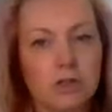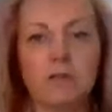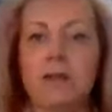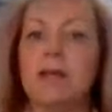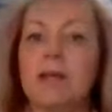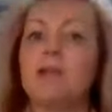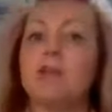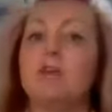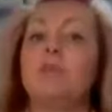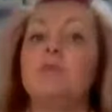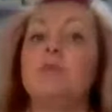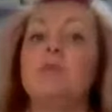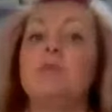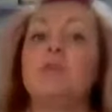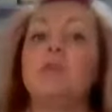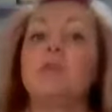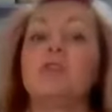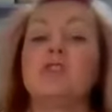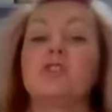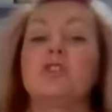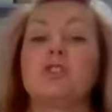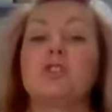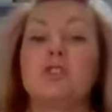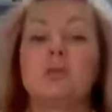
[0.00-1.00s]
it, you've got to
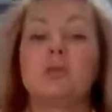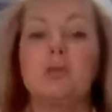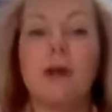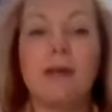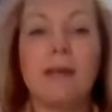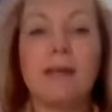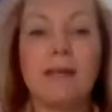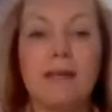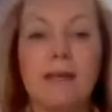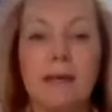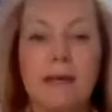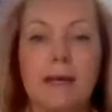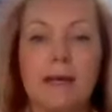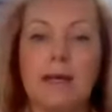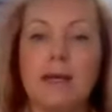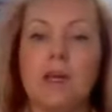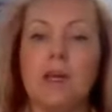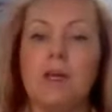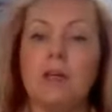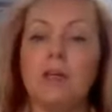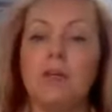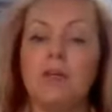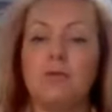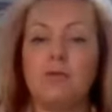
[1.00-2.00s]
train it,
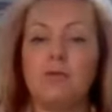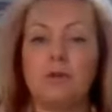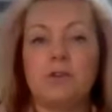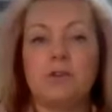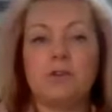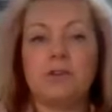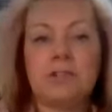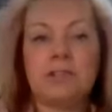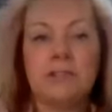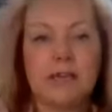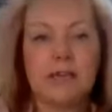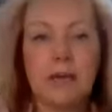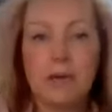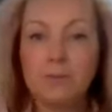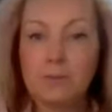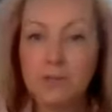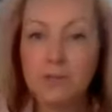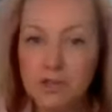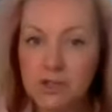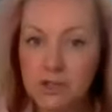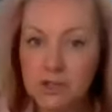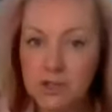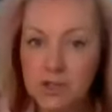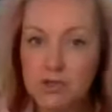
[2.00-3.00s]
you've got to
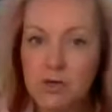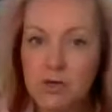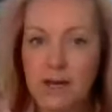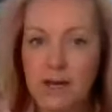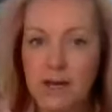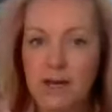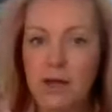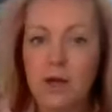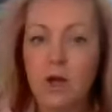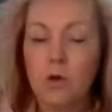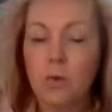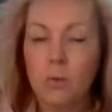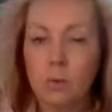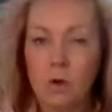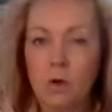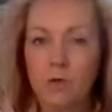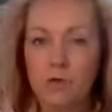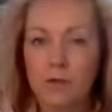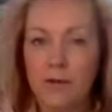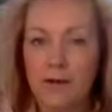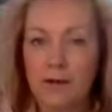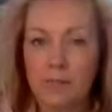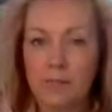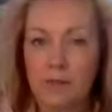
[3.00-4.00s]
demonstrate what
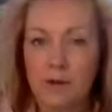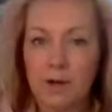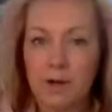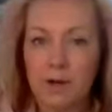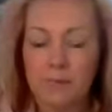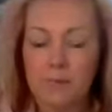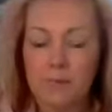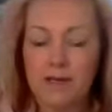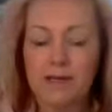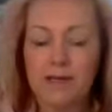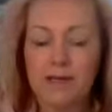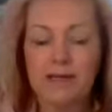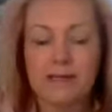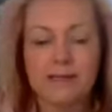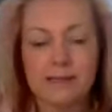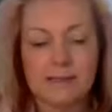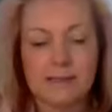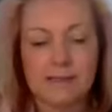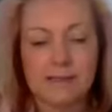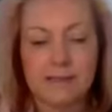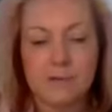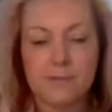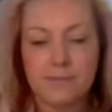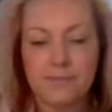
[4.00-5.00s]
that bar
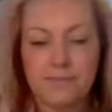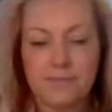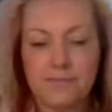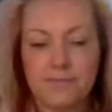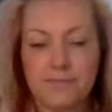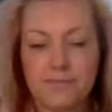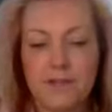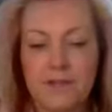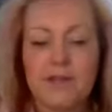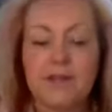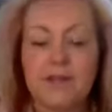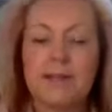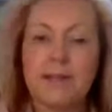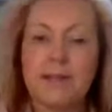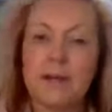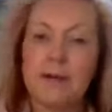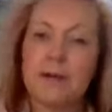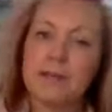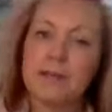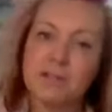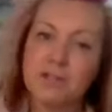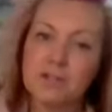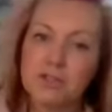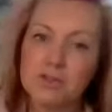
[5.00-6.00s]
means. Now,
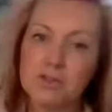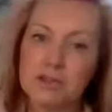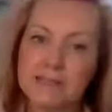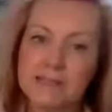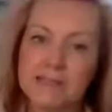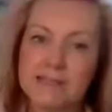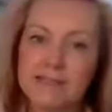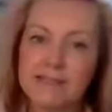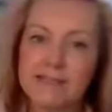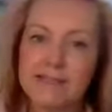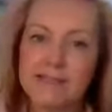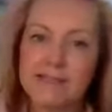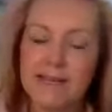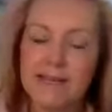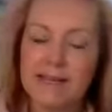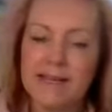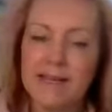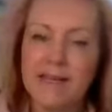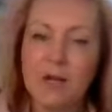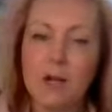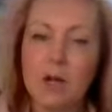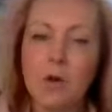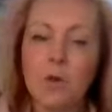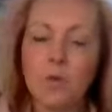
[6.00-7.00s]

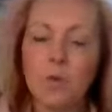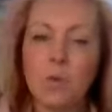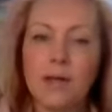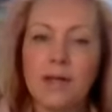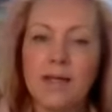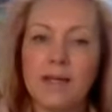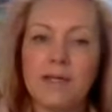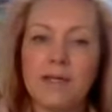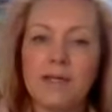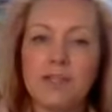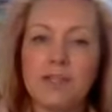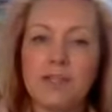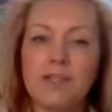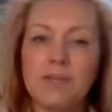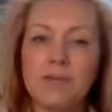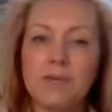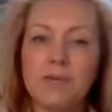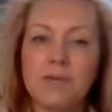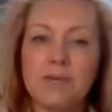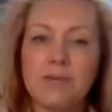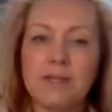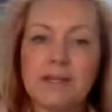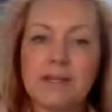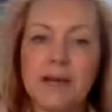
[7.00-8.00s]
interestingly, when
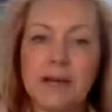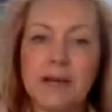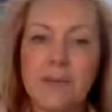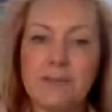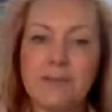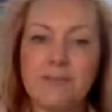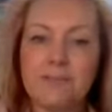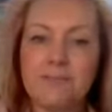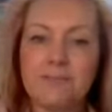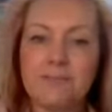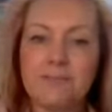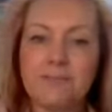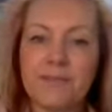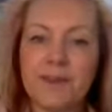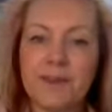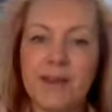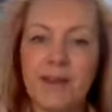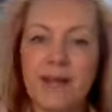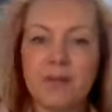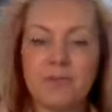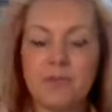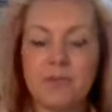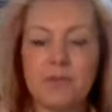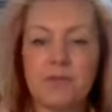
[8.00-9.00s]
you
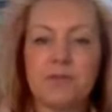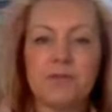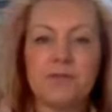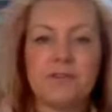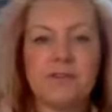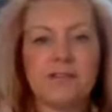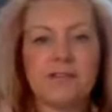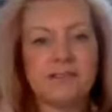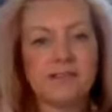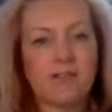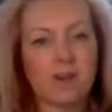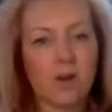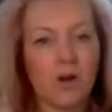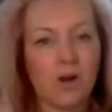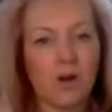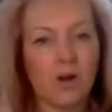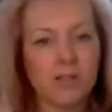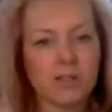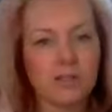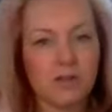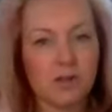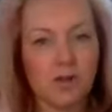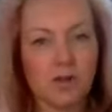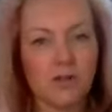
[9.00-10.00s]
have one of these
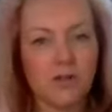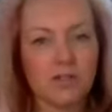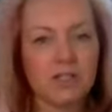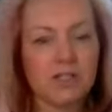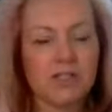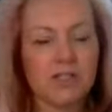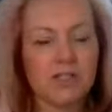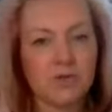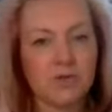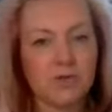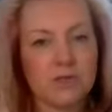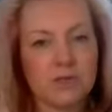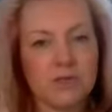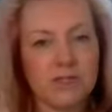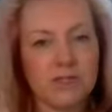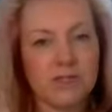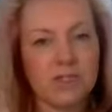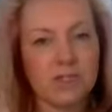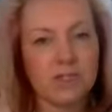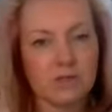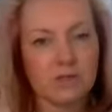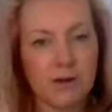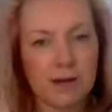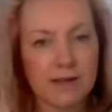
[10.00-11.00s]
garden arches or these
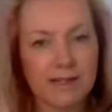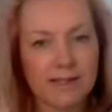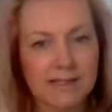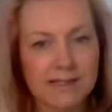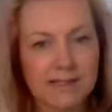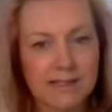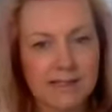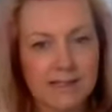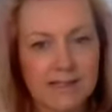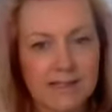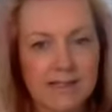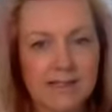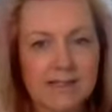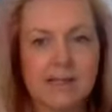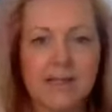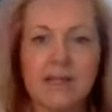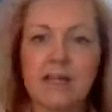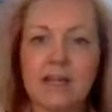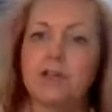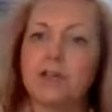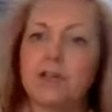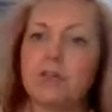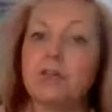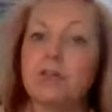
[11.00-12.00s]
trellises that
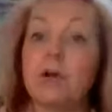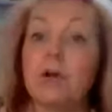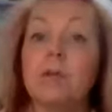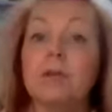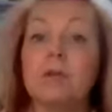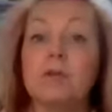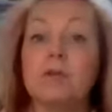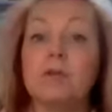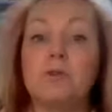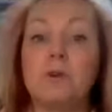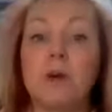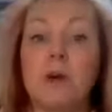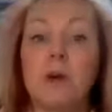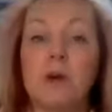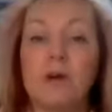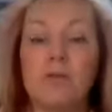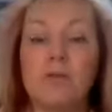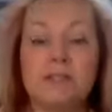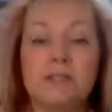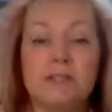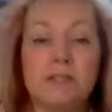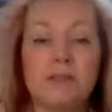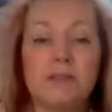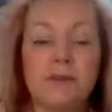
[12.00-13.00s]
you grow in your
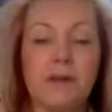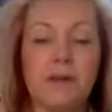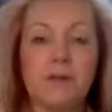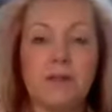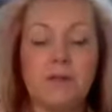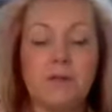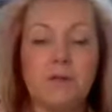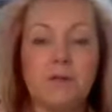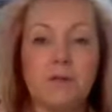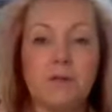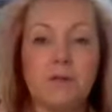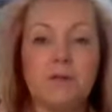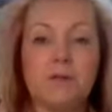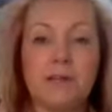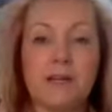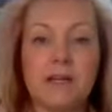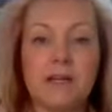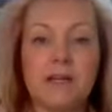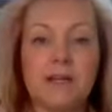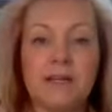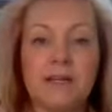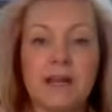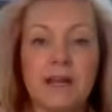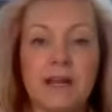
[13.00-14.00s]
garden, if any of you have
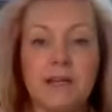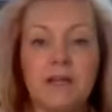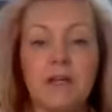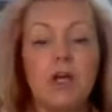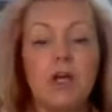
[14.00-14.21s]
done that,